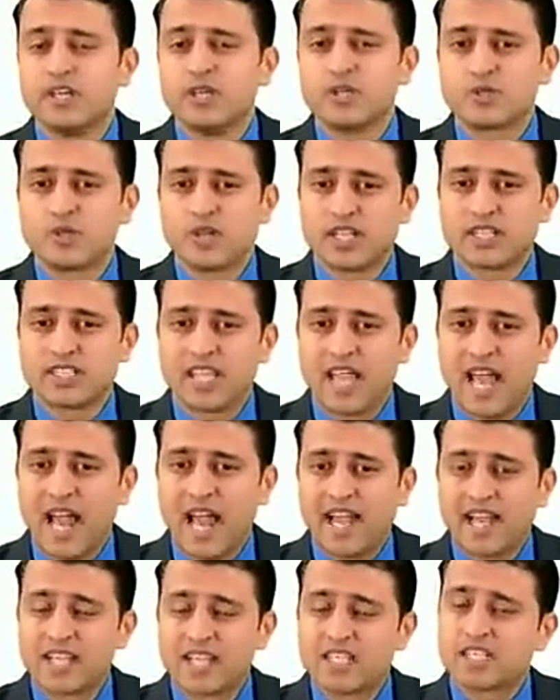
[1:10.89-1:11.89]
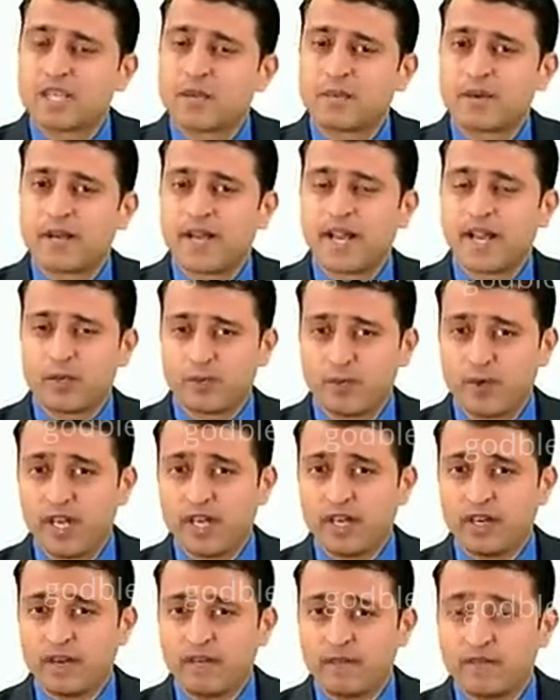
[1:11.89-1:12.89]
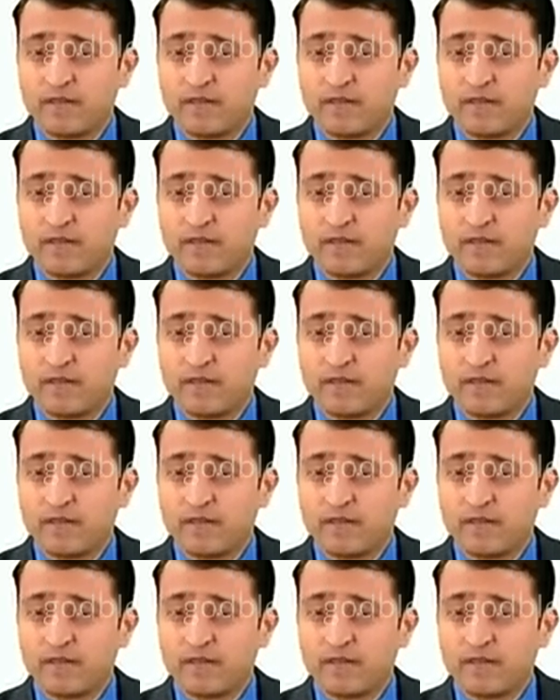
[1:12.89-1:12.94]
So, let's add and subtract 1.